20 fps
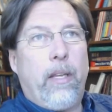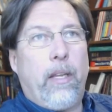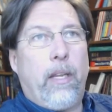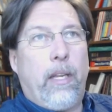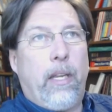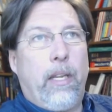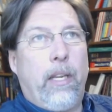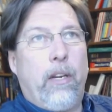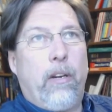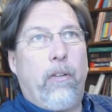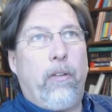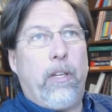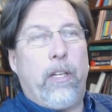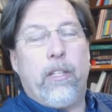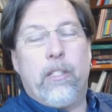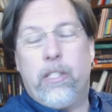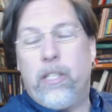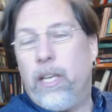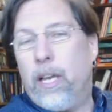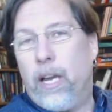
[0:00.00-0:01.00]
you
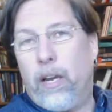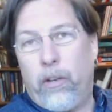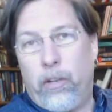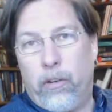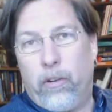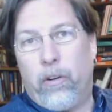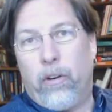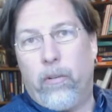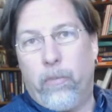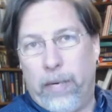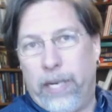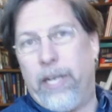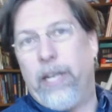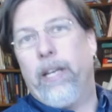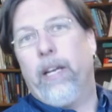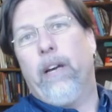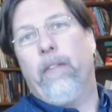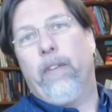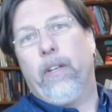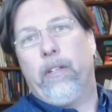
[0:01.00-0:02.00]
can see how your
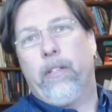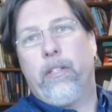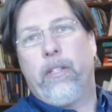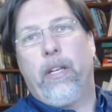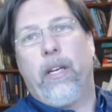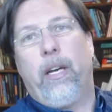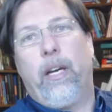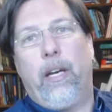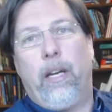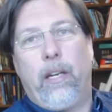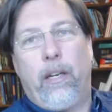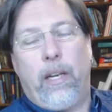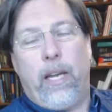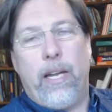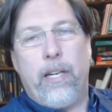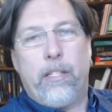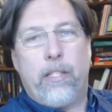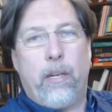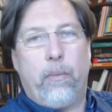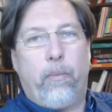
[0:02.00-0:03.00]
reading of it
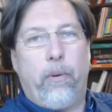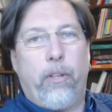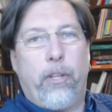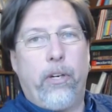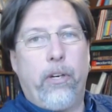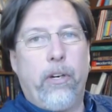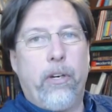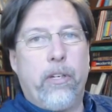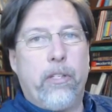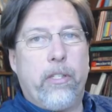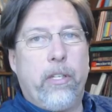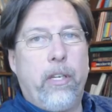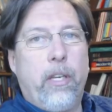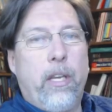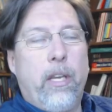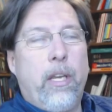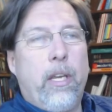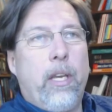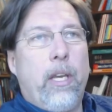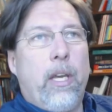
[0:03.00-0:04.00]
lines up with hers.
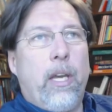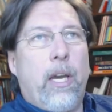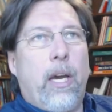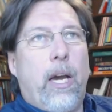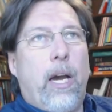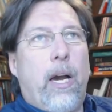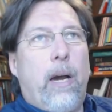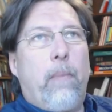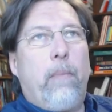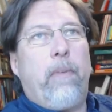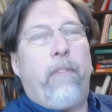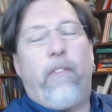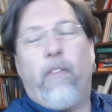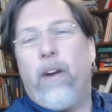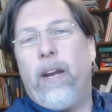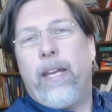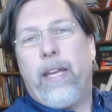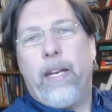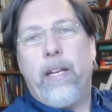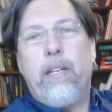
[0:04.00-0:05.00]

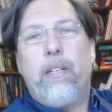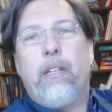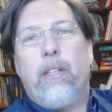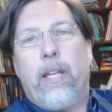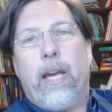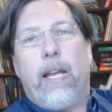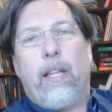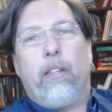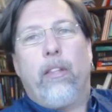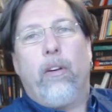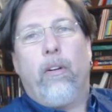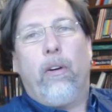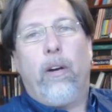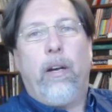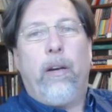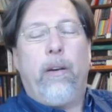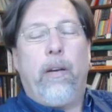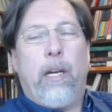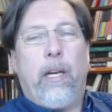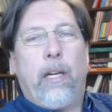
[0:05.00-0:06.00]
Before I get into that, though,
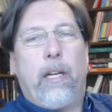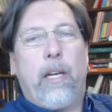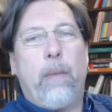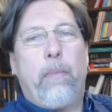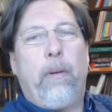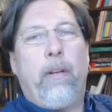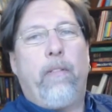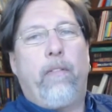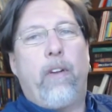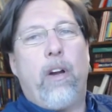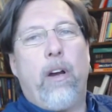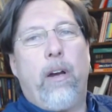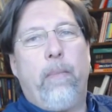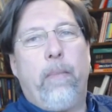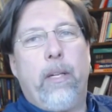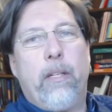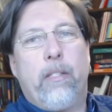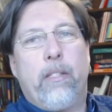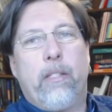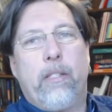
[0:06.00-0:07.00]
a couple of
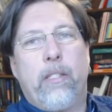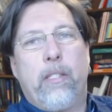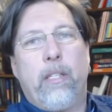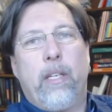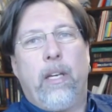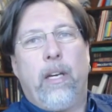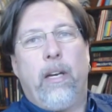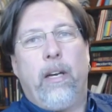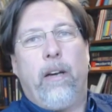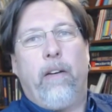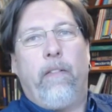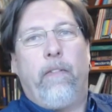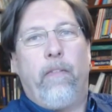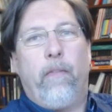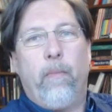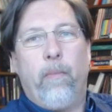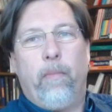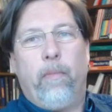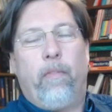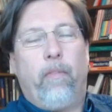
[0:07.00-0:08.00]
comments
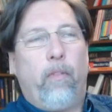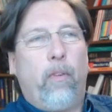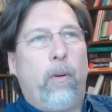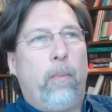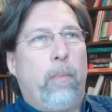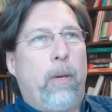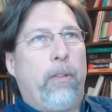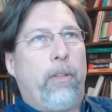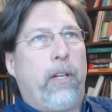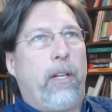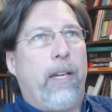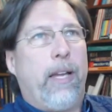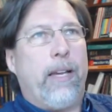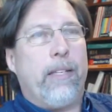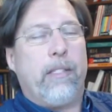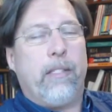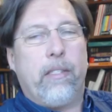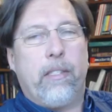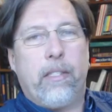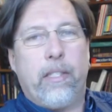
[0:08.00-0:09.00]
for about the
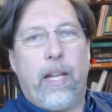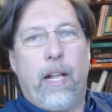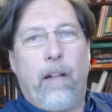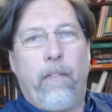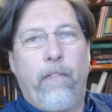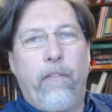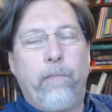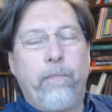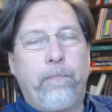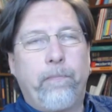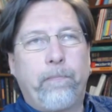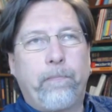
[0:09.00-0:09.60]
class itself,